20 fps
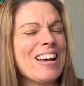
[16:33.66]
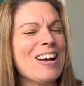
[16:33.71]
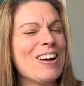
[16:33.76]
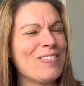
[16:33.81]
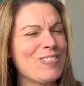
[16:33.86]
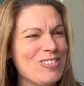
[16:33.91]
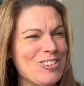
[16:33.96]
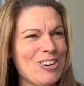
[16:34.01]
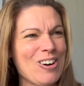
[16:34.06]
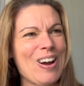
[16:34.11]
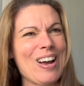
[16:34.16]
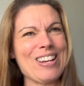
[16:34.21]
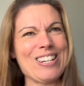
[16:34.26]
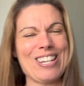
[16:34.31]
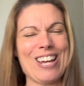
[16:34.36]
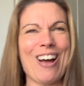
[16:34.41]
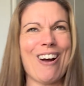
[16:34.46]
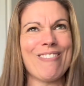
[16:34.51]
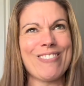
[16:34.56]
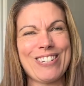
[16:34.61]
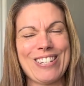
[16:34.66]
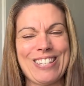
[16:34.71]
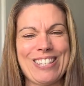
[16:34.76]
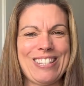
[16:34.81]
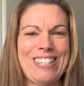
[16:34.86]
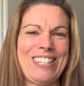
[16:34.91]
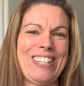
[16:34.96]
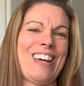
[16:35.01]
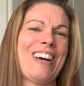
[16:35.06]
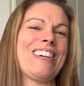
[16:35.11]
of trying to alter the
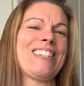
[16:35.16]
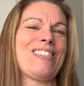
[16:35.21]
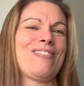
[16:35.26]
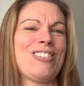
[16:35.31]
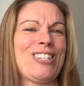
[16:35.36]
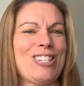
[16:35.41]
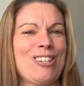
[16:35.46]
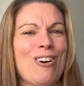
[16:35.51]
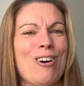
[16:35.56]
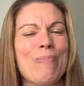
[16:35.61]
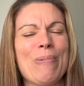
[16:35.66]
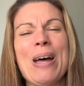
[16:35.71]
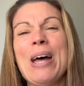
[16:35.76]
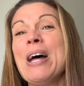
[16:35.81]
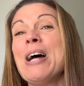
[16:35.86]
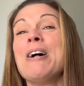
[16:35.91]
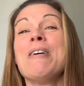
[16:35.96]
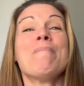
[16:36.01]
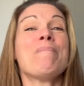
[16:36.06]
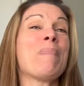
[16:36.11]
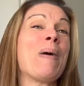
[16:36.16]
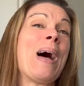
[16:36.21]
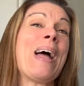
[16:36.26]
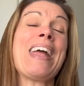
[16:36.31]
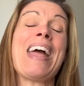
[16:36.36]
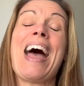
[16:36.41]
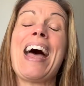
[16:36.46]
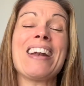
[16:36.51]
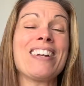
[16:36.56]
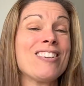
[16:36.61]
size of a top. But I
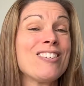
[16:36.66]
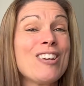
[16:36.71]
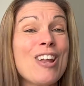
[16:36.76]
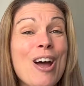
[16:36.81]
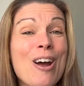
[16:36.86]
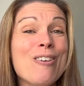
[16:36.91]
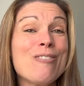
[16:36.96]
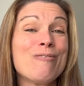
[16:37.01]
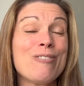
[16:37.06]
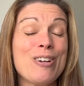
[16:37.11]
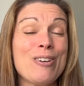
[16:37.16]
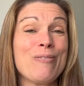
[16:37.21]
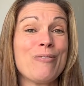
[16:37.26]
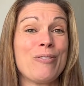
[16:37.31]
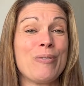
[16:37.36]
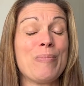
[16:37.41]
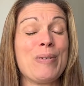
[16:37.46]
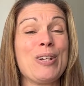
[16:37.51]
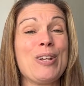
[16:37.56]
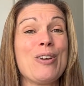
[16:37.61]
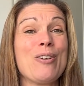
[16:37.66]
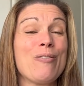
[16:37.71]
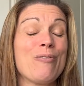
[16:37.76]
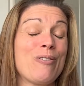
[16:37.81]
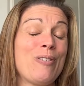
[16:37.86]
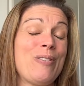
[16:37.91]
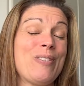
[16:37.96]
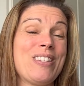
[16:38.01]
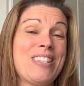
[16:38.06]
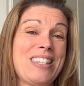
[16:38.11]
had no room for
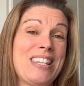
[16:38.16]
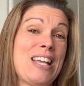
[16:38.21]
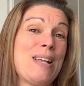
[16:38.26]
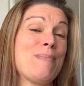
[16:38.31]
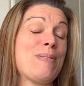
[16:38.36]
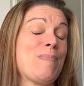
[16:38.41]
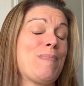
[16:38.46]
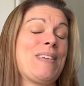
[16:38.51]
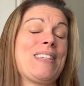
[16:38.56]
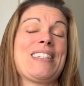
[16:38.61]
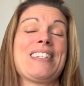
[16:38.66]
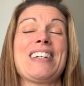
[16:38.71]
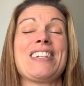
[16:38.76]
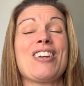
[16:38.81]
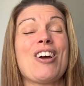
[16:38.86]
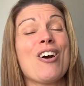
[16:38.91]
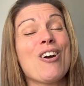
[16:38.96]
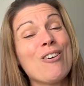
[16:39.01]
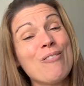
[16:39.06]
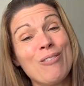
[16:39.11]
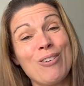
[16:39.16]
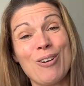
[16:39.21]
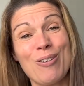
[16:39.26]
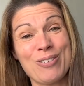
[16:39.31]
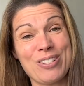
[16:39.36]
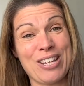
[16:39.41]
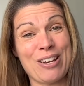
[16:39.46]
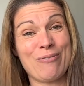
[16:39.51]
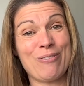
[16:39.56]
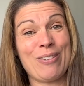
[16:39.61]
manoeuvre on the seams because I'd
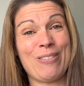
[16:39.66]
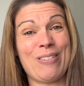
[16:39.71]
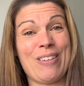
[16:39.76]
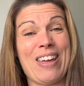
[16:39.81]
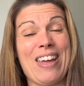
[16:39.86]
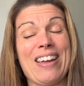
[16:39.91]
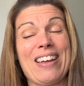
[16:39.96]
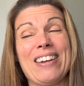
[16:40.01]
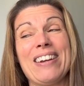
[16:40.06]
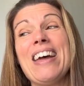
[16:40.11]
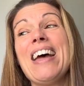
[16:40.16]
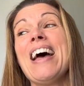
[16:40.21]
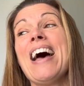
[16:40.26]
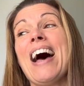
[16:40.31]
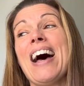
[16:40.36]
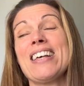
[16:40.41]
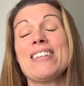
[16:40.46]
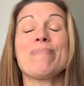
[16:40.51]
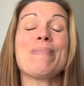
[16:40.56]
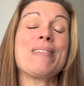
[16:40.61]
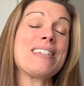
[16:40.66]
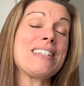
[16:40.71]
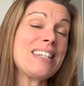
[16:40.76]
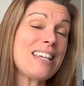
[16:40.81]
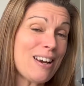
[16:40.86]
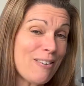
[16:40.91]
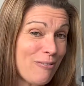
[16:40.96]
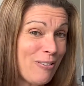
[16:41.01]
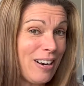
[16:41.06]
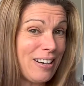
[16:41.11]
overlocked everything. And as my
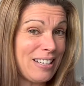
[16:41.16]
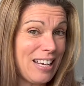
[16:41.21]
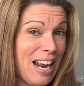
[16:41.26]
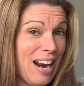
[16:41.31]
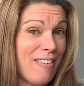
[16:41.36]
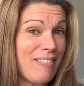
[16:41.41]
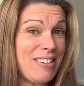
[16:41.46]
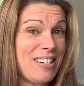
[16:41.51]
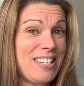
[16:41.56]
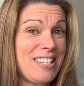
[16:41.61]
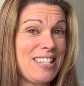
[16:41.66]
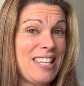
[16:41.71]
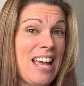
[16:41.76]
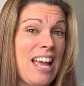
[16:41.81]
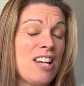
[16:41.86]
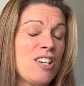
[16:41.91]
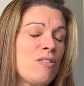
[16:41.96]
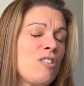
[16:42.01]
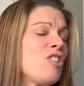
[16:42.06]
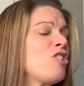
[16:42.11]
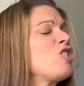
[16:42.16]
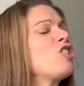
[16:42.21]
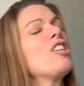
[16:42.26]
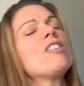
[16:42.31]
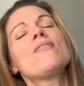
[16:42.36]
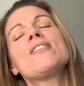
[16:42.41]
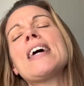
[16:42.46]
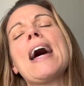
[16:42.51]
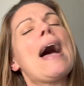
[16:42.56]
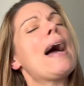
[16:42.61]
dear friend Karen had said, you should
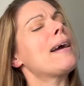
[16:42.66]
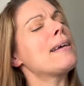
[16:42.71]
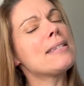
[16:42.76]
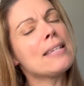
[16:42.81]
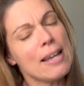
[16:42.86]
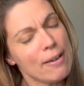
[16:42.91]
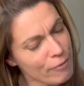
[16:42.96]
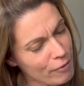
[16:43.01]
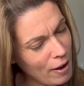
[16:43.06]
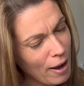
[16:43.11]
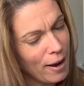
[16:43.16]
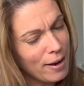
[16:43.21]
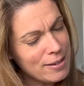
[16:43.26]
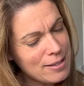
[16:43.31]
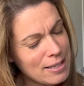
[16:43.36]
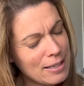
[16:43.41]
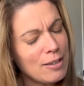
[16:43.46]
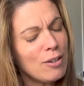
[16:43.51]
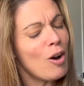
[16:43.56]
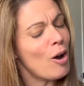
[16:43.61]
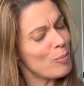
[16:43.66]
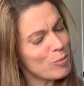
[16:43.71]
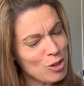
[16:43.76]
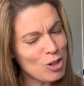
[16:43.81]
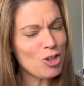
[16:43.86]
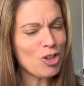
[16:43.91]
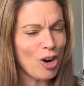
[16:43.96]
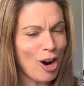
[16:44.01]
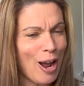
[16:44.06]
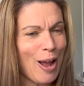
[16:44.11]
have tacked it first and got him to
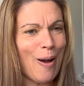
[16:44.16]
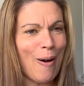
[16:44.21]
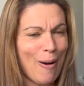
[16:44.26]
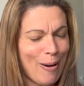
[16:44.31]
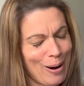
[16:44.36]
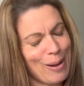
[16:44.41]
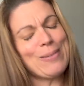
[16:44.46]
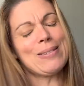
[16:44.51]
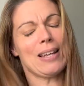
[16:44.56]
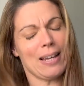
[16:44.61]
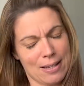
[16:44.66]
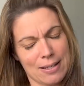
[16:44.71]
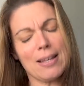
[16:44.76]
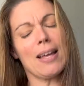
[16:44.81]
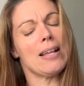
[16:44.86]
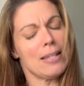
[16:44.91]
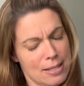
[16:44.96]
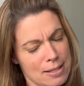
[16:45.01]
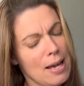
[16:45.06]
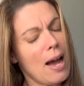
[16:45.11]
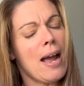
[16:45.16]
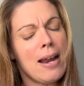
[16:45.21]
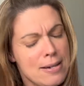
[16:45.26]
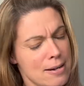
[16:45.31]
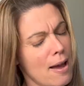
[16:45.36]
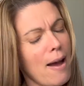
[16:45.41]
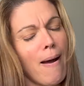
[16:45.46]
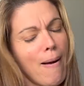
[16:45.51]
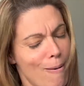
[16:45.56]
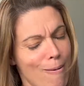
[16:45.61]
try it on. I was like, yes, I
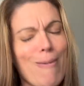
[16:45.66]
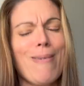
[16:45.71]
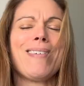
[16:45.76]
know.